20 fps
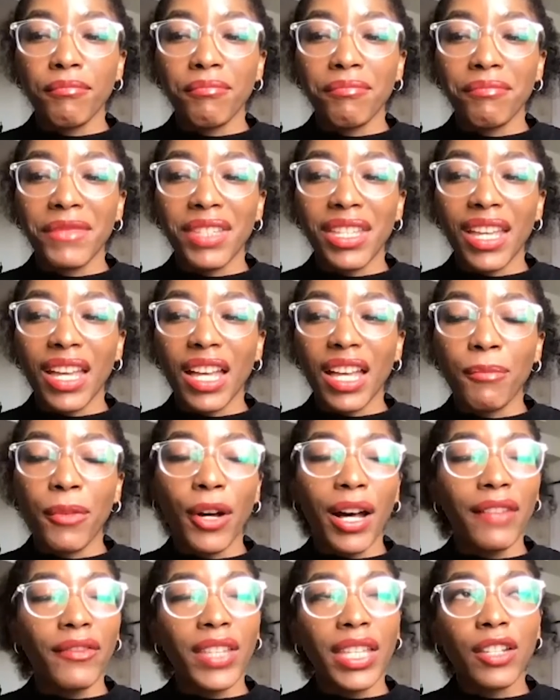yeah,
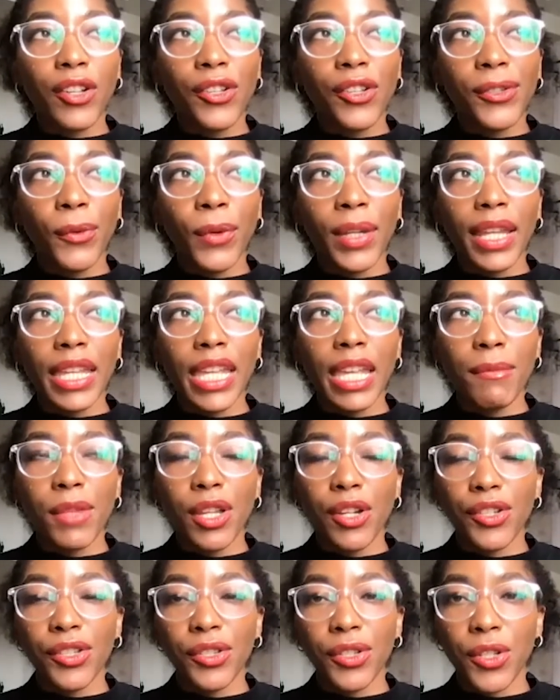but I think also when I came
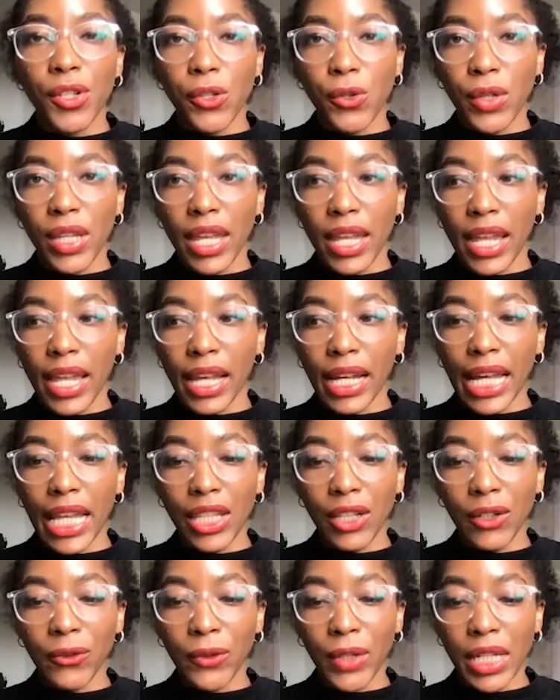here to the UK, I kind
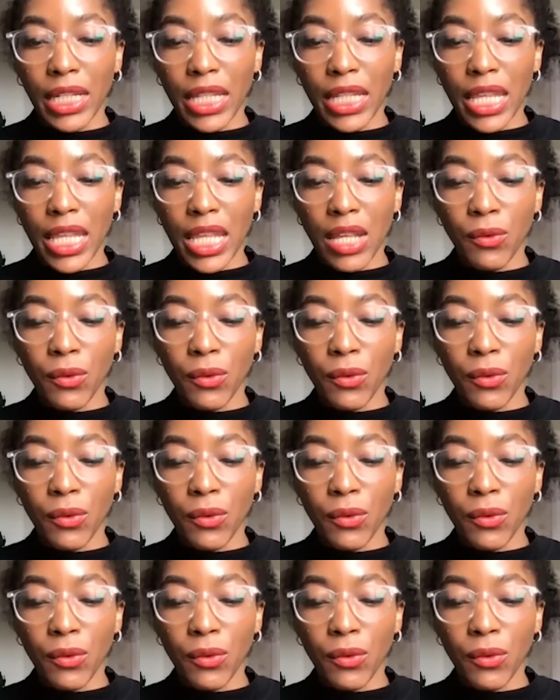of really,